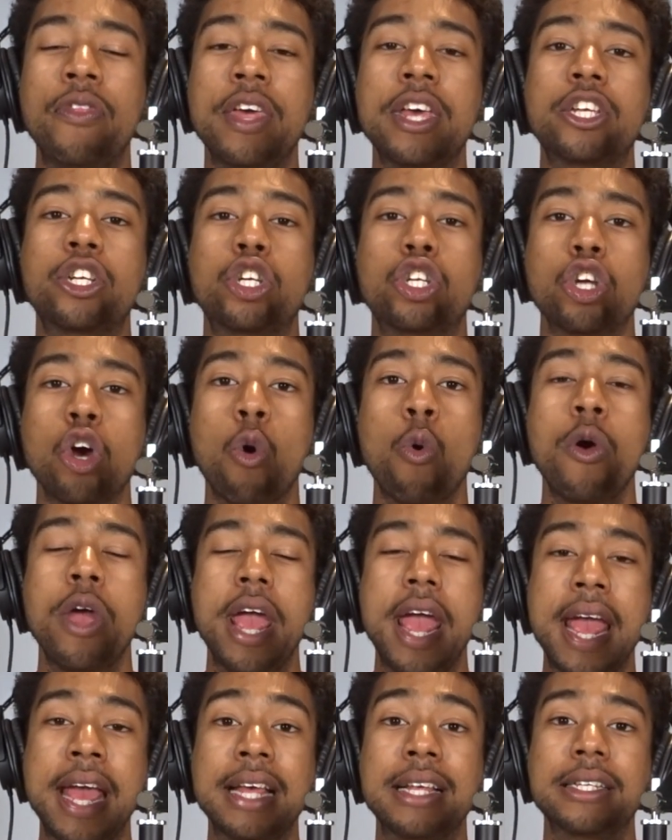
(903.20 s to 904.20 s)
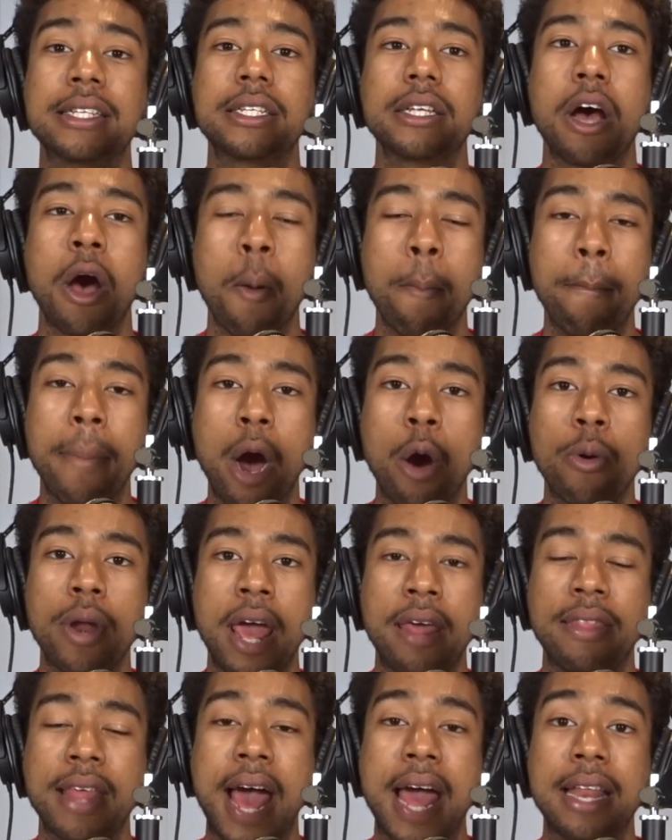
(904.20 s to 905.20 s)
this show is about,
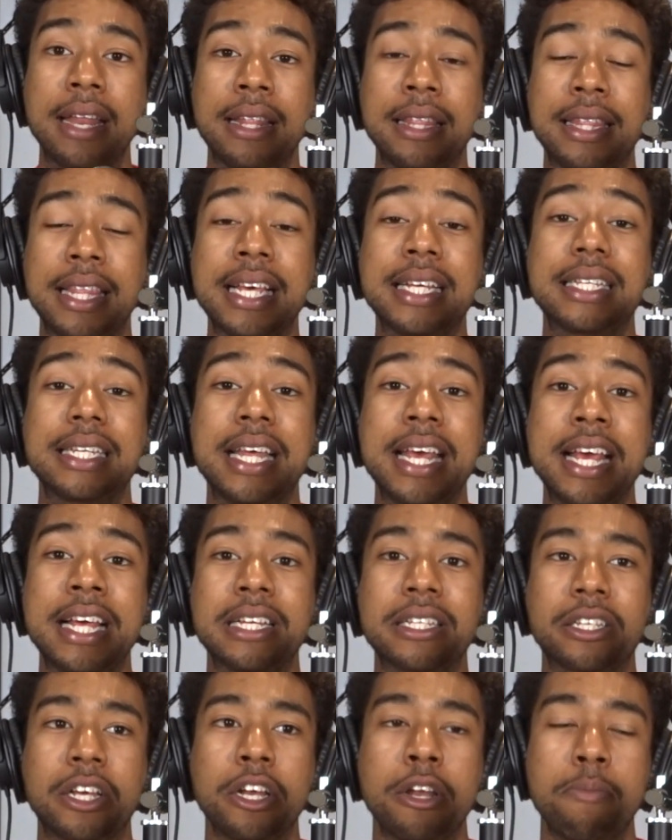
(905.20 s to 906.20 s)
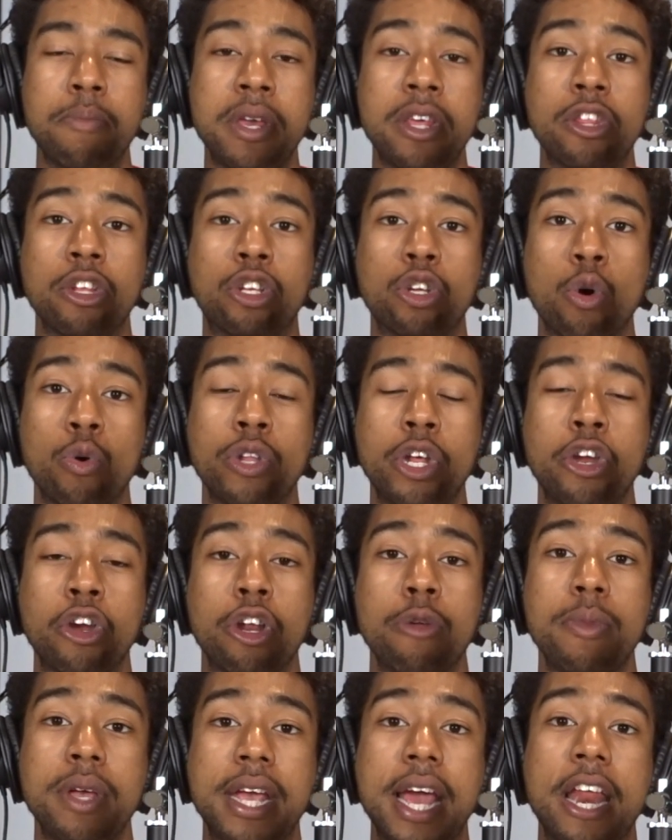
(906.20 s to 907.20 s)
and that this is going to be the tone that you're
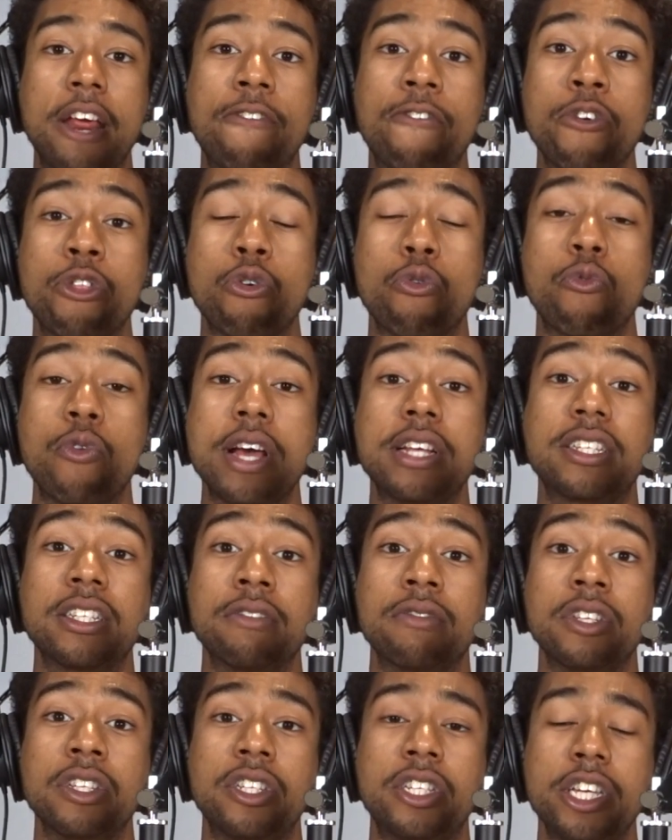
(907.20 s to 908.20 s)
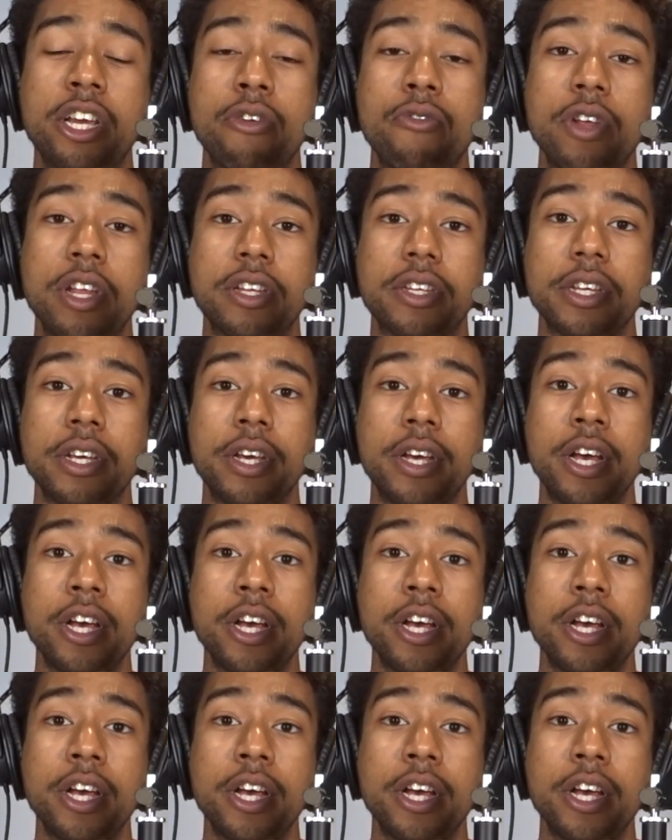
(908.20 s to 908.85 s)
going to be getting for the rest of the series.